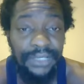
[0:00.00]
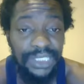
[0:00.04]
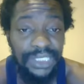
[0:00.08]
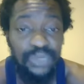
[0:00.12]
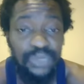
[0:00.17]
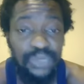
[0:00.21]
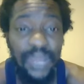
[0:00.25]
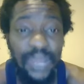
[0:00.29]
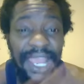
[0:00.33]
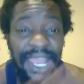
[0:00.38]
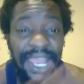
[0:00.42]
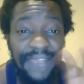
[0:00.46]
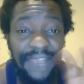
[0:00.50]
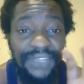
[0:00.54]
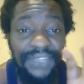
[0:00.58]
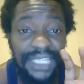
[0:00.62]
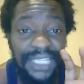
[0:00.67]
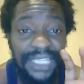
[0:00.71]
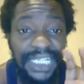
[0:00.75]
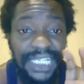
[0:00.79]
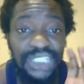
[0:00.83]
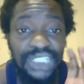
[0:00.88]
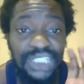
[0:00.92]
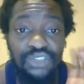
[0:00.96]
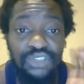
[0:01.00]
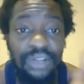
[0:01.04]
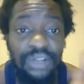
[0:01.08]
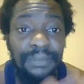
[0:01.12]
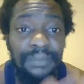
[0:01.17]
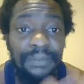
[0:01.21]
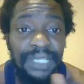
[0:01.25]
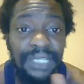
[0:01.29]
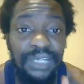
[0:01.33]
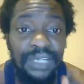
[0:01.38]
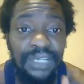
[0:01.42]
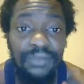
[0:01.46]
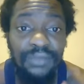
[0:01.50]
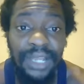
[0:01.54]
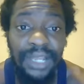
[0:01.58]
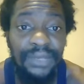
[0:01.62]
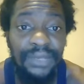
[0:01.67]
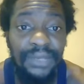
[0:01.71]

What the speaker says: This is why everything is crumbling around